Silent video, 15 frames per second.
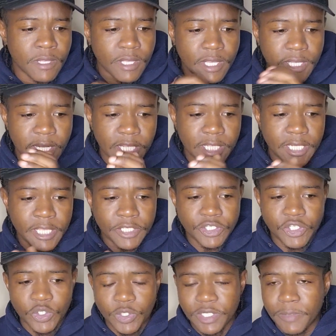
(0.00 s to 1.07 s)
and I could
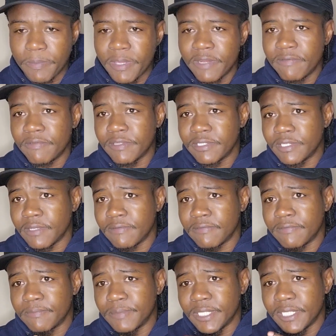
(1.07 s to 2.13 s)
enjoy the benefits
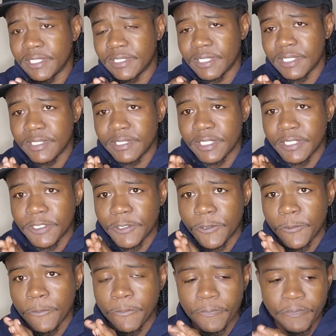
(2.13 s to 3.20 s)
of being a citizen, you
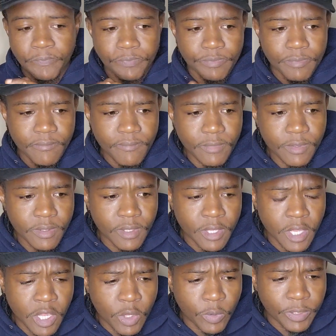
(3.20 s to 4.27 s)
know?
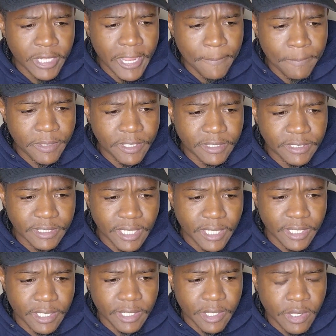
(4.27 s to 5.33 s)
With that being
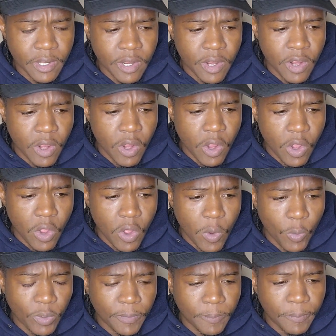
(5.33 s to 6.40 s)
said,
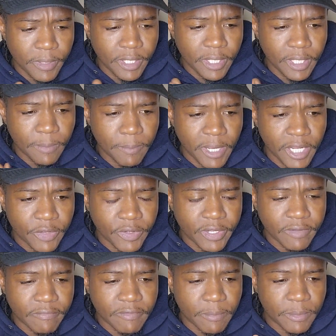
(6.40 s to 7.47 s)
with me
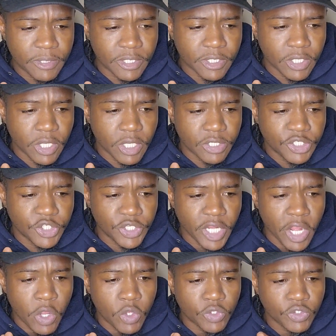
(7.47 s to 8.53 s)
migrating from another country,
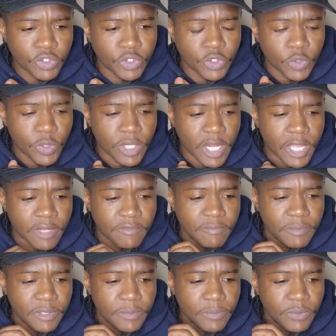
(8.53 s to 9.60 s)
I also know a lot
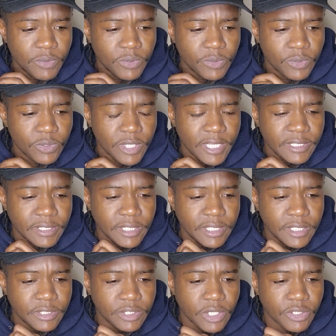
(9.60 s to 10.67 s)
of people that's
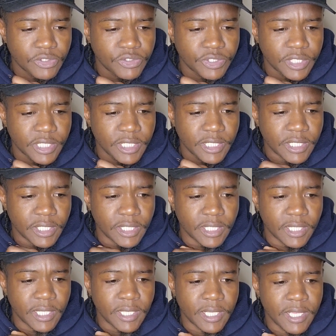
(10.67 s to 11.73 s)
in this country
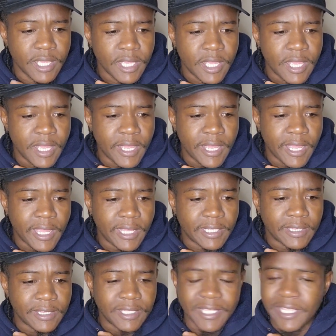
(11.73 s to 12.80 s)
illegally,
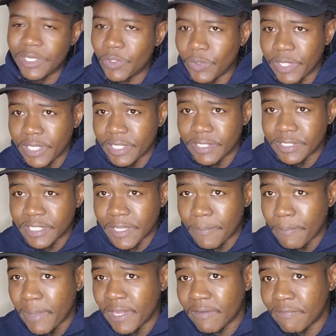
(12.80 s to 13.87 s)
and they don't get the
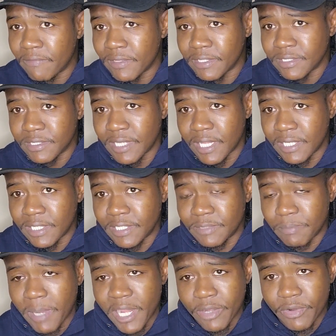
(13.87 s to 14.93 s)
same benefits that
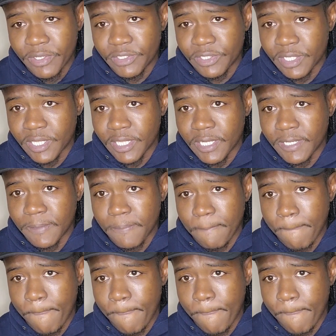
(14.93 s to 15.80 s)
these migrants are getting.